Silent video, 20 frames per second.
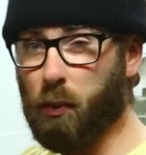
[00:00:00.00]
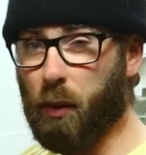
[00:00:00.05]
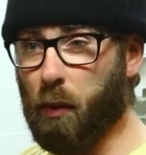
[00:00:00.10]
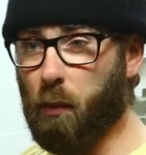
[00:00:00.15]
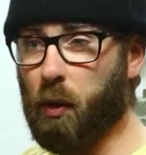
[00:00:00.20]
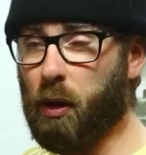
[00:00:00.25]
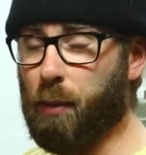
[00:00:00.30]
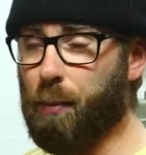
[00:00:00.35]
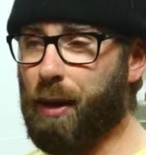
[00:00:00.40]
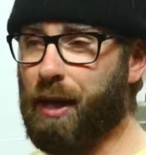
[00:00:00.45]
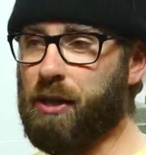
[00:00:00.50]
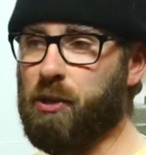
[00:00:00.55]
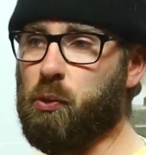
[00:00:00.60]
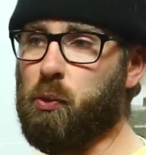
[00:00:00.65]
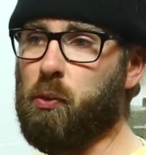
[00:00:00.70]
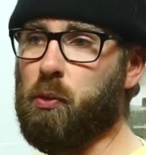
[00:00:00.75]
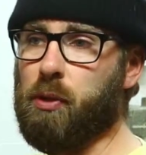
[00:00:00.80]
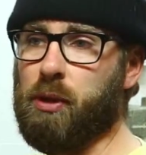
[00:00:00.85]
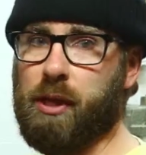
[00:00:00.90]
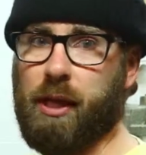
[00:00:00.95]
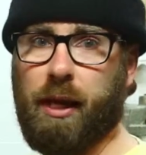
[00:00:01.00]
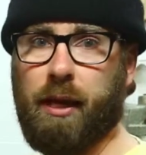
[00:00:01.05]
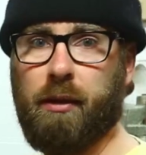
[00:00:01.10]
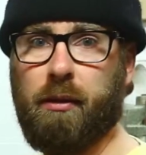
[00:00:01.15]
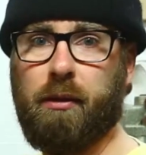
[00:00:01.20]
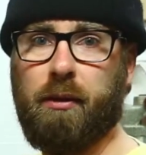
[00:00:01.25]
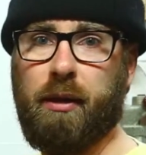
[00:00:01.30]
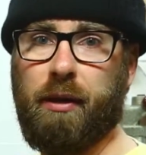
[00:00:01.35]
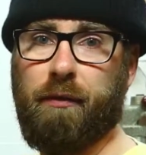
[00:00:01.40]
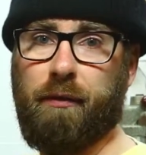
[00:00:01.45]
what I want to buy tools at
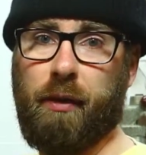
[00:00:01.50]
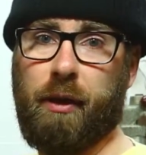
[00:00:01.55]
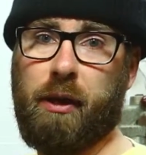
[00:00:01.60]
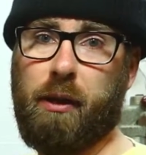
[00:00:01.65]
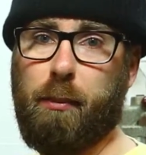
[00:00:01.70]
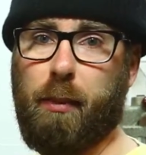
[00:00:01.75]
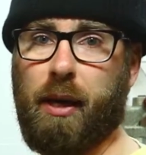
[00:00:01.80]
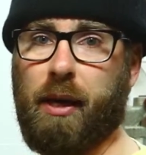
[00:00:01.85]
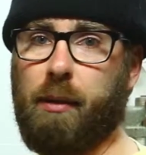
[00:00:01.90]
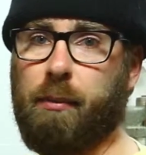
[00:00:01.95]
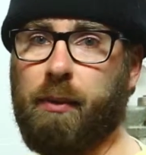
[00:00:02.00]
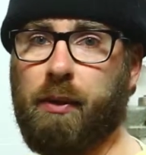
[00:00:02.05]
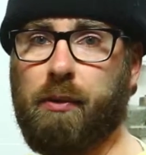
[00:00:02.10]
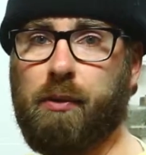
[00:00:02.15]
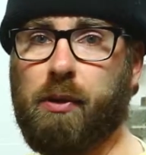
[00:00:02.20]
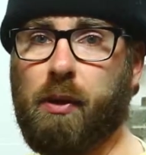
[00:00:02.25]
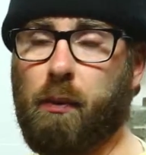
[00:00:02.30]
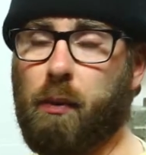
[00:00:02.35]
if I'm going to buy them used.